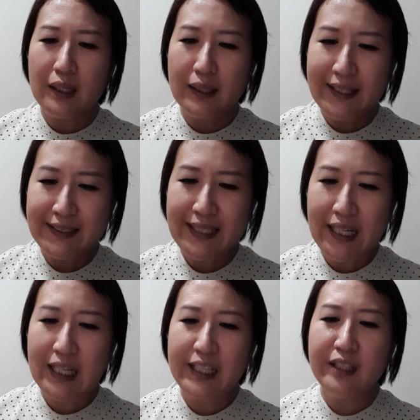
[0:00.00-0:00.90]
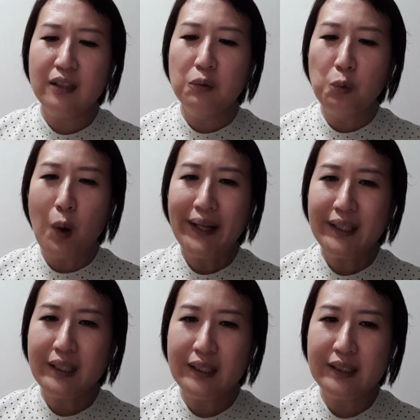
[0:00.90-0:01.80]
exactly what
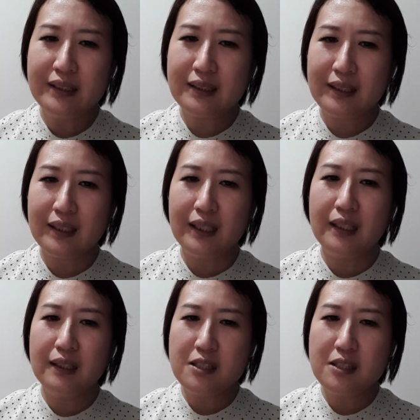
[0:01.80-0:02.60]
is the